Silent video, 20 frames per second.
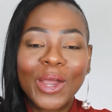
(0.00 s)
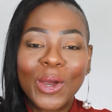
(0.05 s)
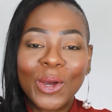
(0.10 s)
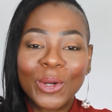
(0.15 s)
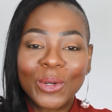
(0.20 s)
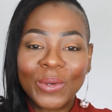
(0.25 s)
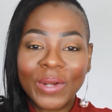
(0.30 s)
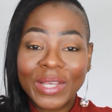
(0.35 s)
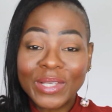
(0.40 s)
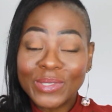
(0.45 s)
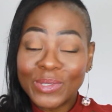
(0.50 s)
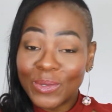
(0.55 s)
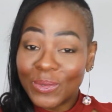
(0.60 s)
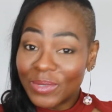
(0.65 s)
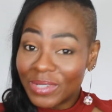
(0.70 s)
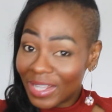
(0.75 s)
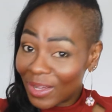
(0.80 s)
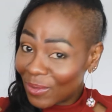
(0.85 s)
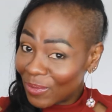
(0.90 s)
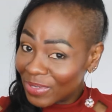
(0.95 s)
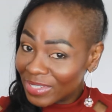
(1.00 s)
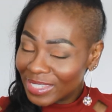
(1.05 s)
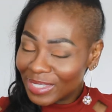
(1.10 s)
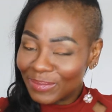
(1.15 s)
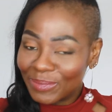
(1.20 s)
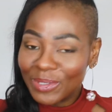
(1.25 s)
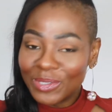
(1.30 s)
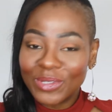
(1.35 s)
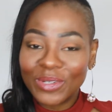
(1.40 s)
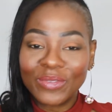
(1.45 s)
All right, so without
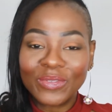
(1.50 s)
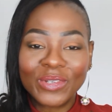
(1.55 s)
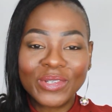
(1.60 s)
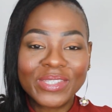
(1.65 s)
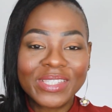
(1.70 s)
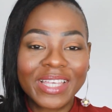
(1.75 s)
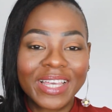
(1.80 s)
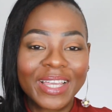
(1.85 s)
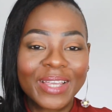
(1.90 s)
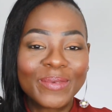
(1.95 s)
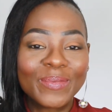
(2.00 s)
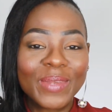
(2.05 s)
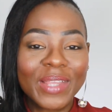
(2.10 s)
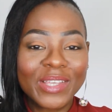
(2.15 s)
wasting much of your time,